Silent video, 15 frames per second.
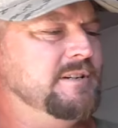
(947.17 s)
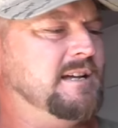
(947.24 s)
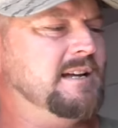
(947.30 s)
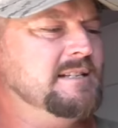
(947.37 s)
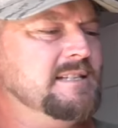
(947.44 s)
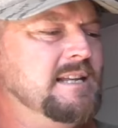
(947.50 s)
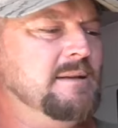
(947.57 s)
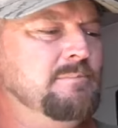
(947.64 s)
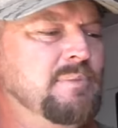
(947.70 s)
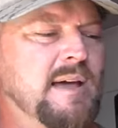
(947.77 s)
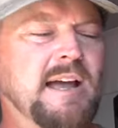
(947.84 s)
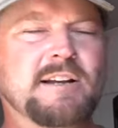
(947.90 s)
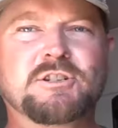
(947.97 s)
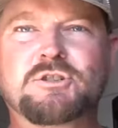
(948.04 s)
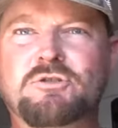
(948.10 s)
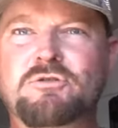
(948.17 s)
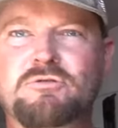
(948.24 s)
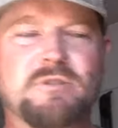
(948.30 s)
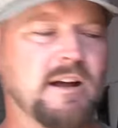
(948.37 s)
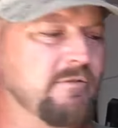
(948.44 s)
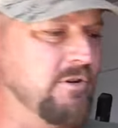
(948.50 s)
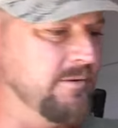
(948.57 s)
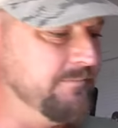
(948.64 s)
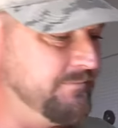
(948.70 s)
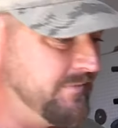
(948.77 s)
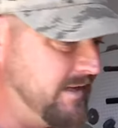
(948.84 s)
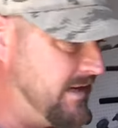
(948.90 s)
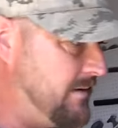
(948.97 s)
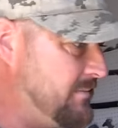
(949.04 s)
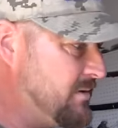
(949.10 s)
a nice impact screwdriver.
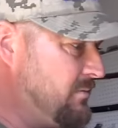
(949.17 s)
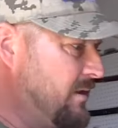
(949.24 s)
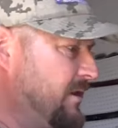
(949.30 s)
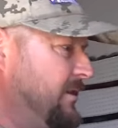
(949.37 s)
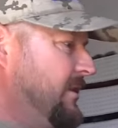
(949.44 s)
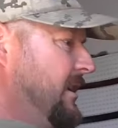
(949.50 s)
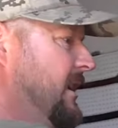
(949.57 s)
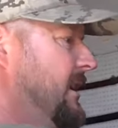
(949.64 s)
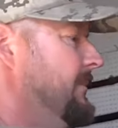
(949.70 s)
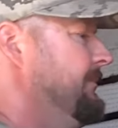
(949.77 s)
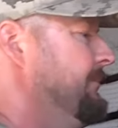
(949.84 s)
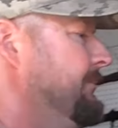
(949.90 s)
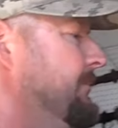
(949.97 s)
Comes with uh,